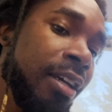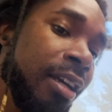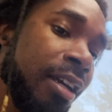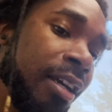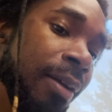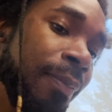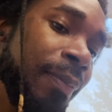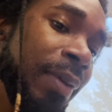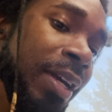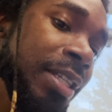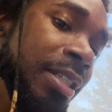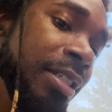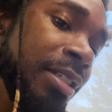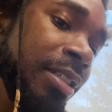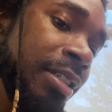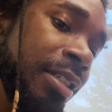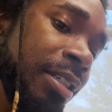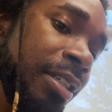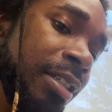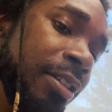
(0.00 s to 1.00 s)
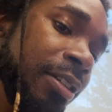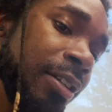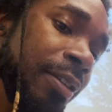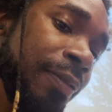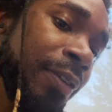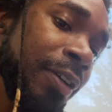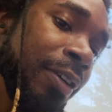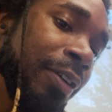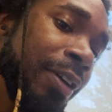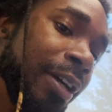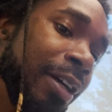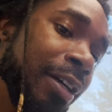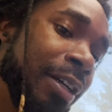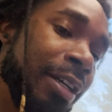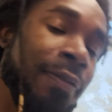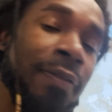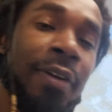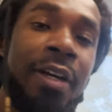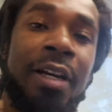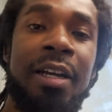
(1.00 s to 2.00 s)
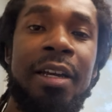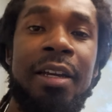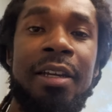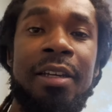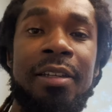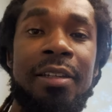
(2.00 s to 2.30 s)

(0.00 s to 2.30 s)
I'm basically gonna figure out if I